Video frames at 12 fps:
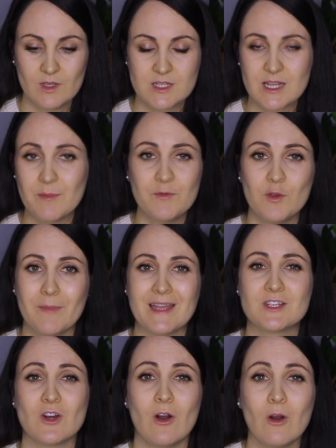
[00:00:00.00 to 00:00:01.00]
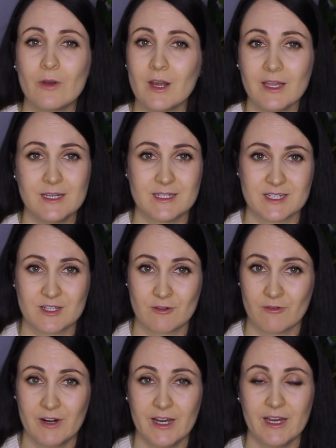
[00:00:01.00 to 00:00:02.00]
Some of you may totally
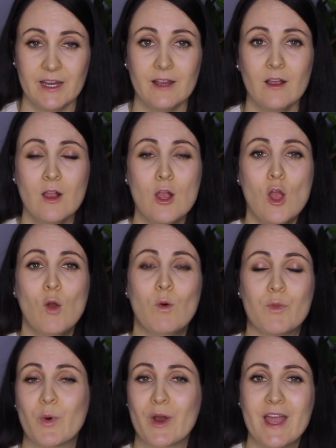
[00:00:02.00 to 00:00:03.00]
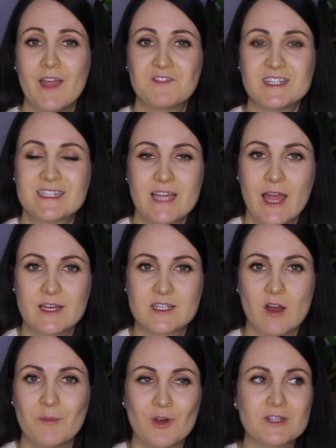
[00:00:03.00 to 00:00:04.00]
disagree with what I have to say,
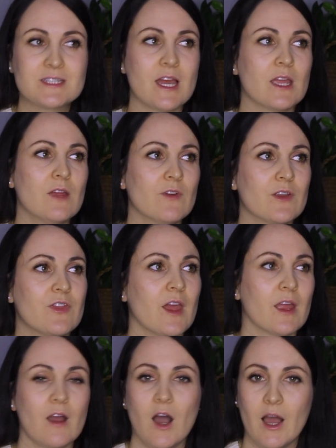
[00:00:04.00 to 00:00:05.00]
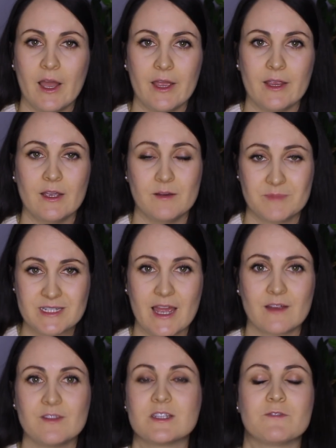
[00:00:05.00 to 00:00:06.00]
so I'm not saying everything I am
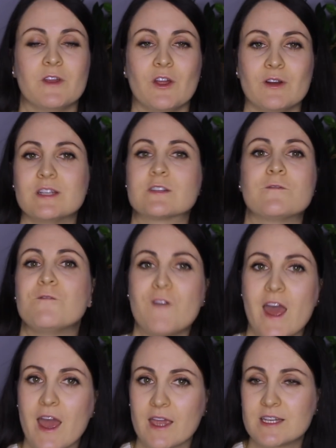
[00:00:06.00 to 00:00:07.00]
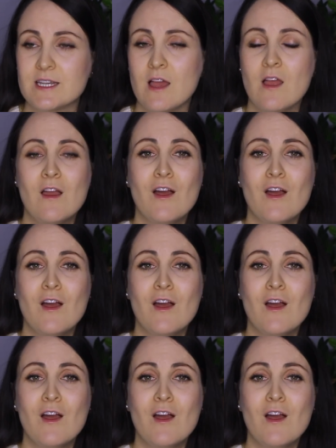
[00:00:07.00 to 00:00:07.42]
saying in this video is fact.